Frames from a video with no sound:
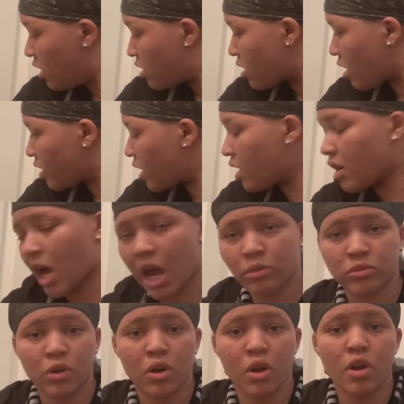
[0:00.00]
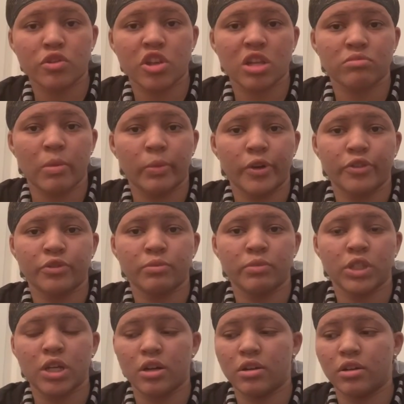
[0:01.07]
But yeah, I'm no longer talking to my mother
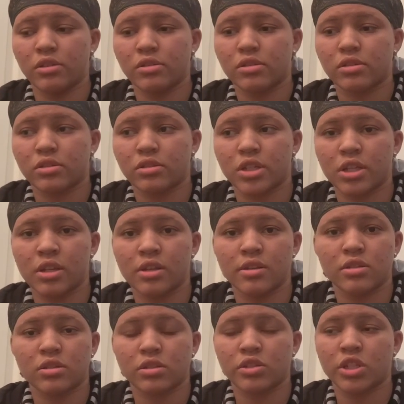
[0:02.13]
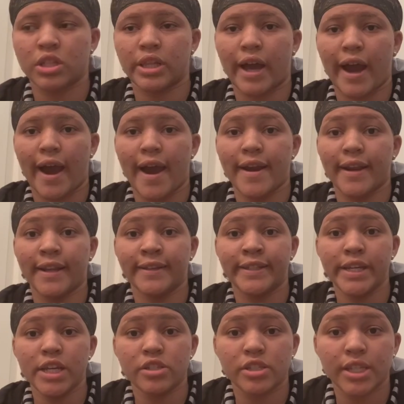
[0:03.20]
because she just she lied, and
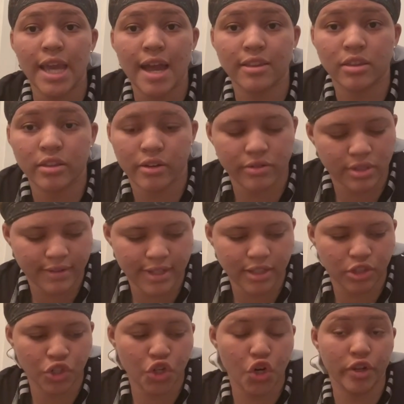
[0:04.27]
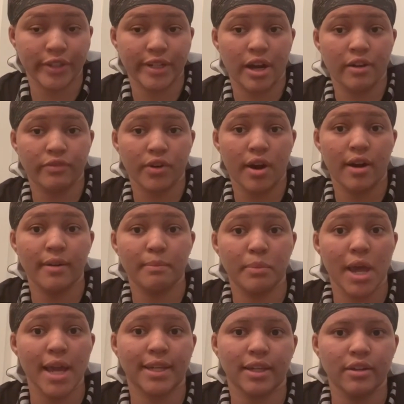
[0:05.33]
then she had nerve to let the girl that I fought
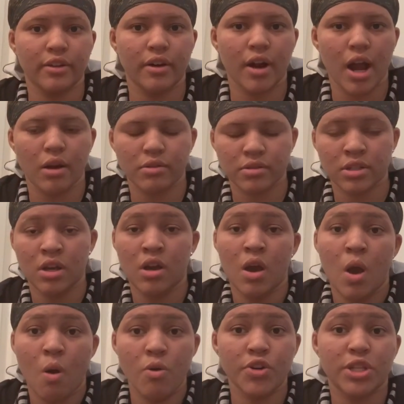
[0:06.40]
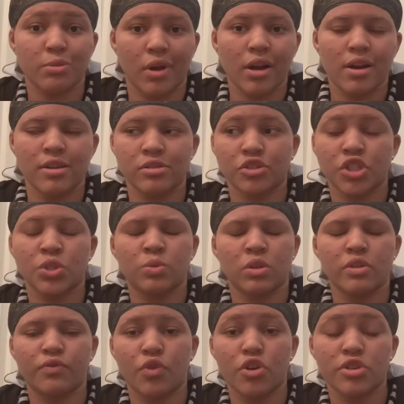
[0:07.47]
back in her house, which is my cousin. She's
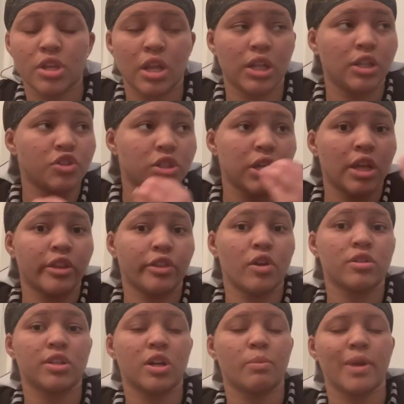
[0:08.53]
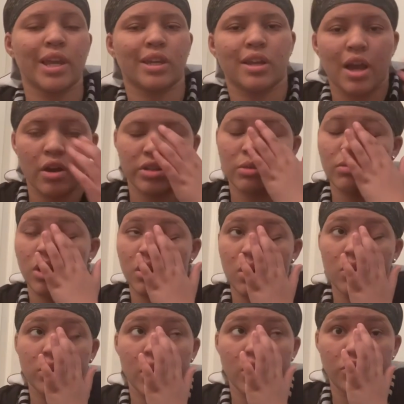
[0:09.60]
24. She had, she had nerves to let her back in the house. I'm like,
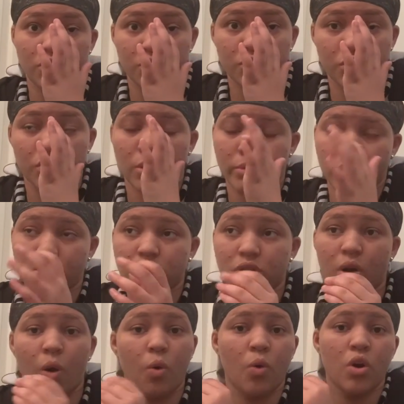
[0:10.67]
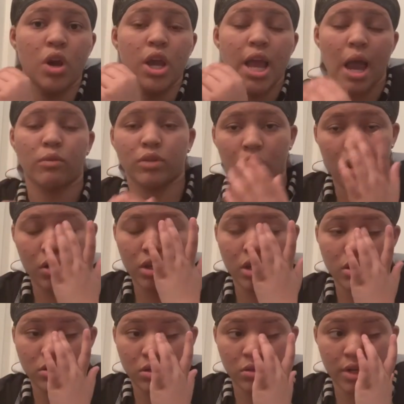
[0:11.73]
okay, you doing the So I'm like,
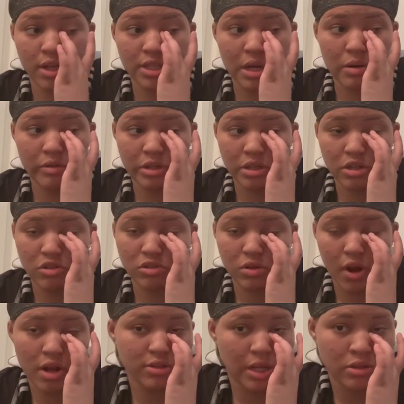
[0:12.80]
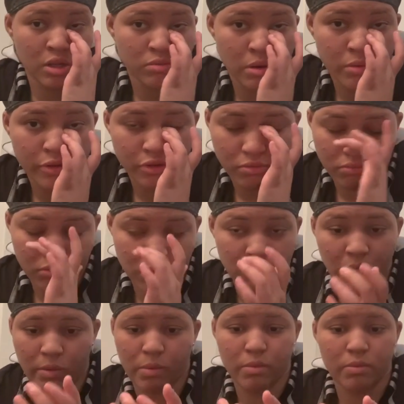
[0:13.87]
okay, so that's how it is. So I stopped talking to my mother.
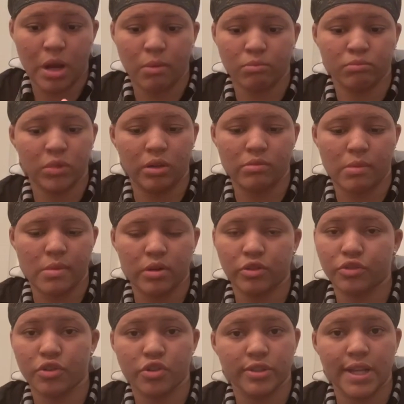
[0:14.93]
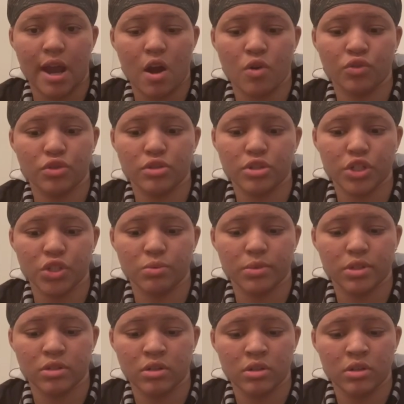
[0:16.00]
Me, my me and my mother is now on good
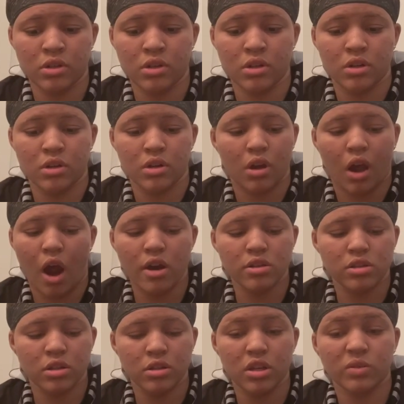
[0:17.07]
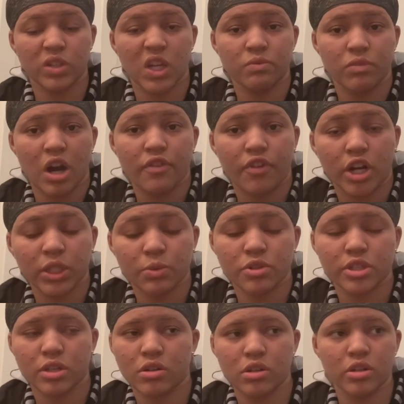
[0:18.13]
terms honestly, if, if my father was
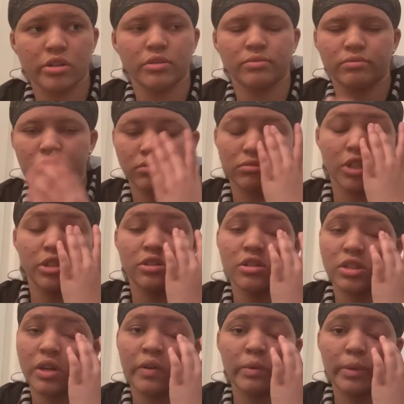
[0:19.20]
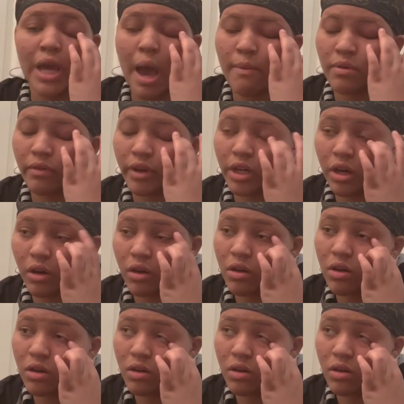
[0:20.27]
still here, none of this stuff would be happening right now.